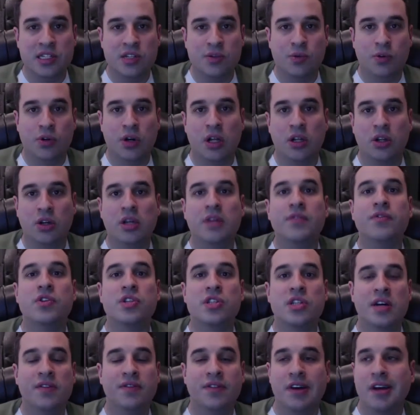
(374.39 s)
and we're not looking for
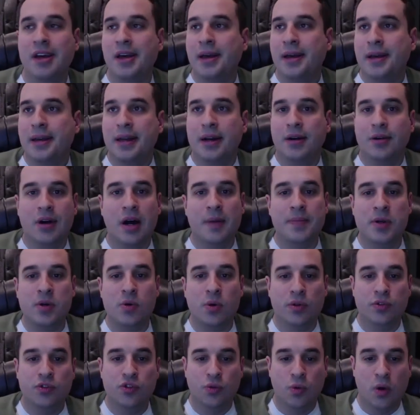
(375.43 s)
stuff, you know, up in
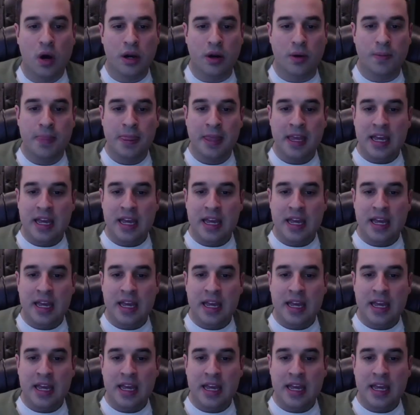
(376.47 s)
North Toronto.